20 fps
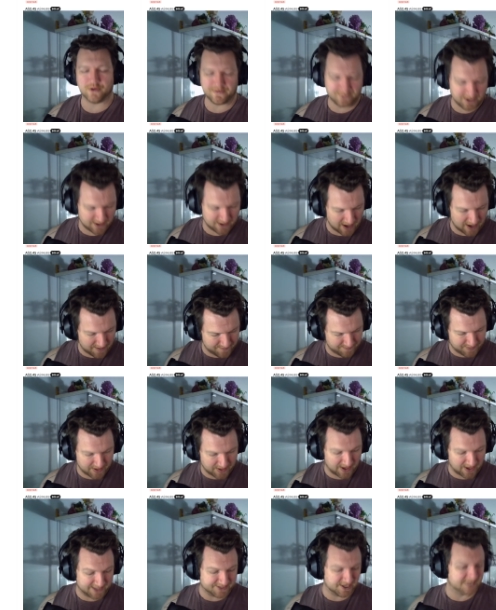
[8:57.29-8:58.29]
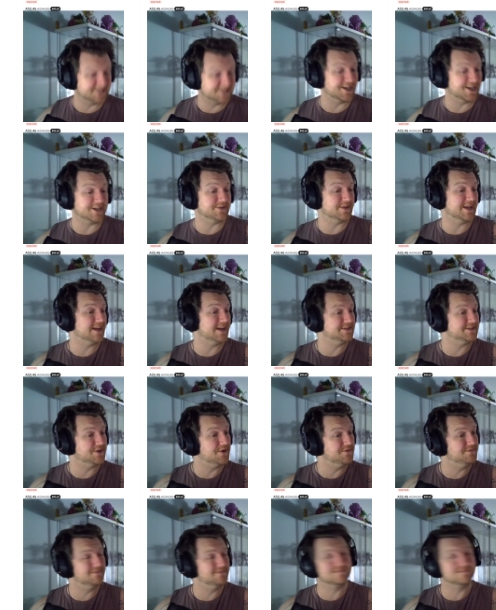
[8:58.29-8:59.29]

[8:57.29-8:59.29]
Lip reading: of it, but I genuinely I don't